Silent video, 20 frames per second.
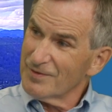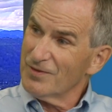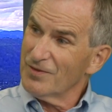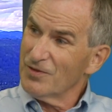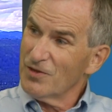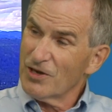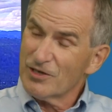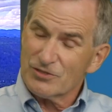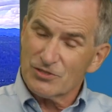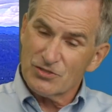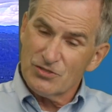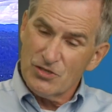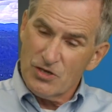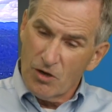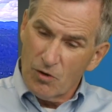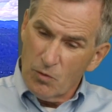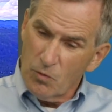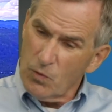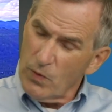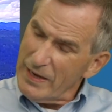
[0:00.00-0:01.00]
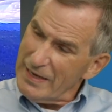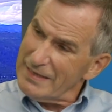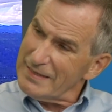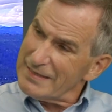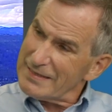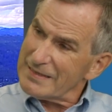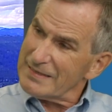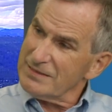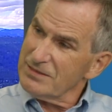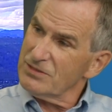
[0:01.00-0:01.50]
There's no way to
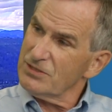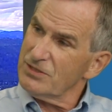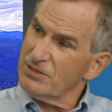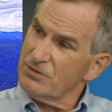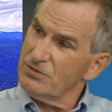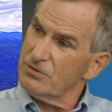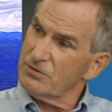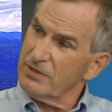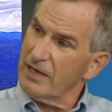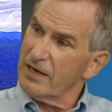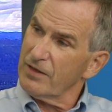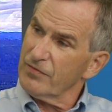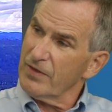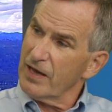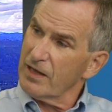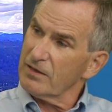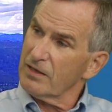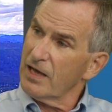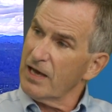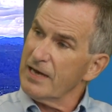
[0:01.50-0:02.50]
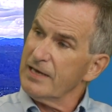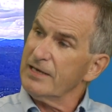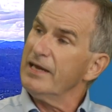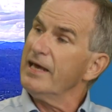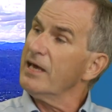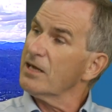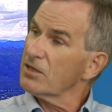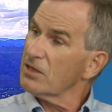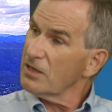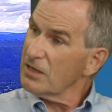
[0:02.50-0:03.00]
continue down that line
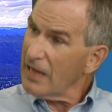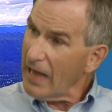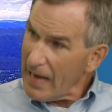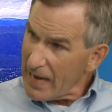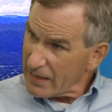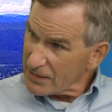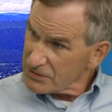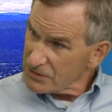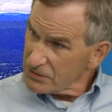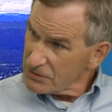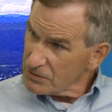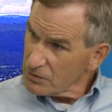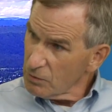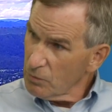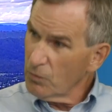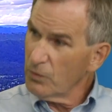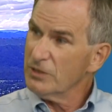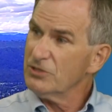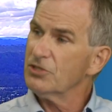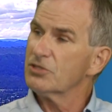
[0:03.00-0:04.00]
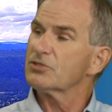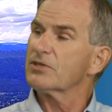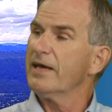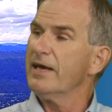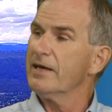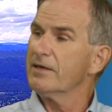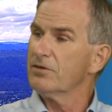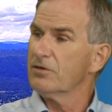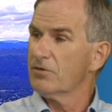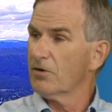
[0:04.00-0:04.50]
unless we just
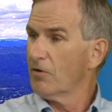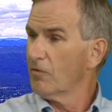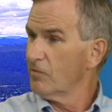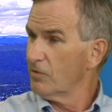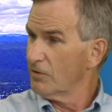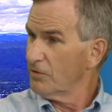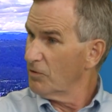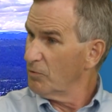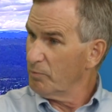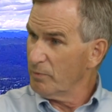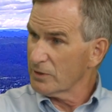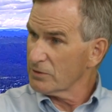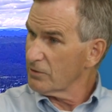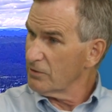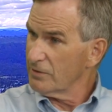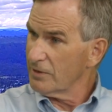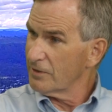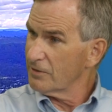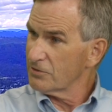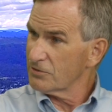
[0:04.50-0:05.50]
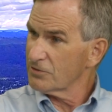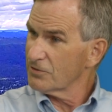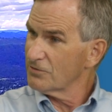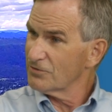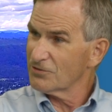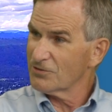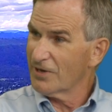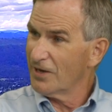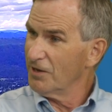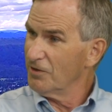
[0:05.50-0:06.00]
hand it over to the millionaires and
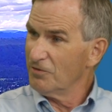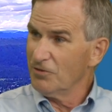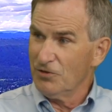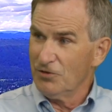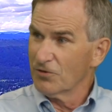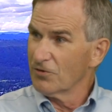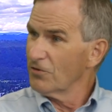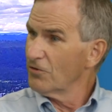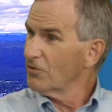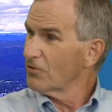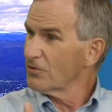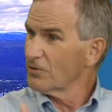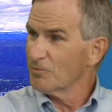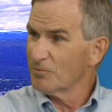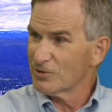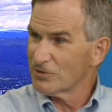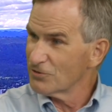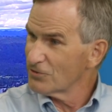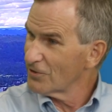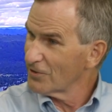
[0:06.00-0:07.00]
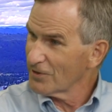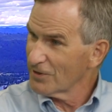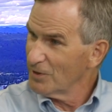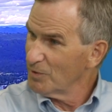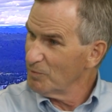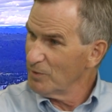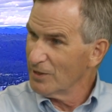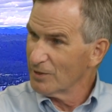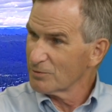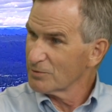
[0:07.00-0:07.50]
say, you're the only ones that are going to
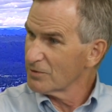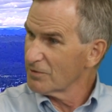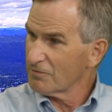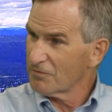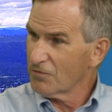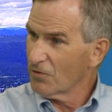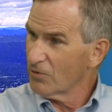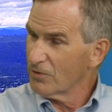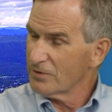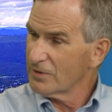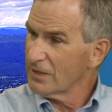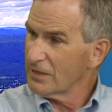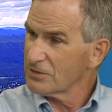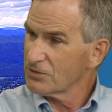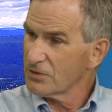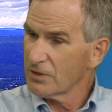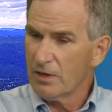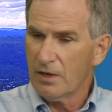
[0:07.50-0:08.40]
be able to afford this.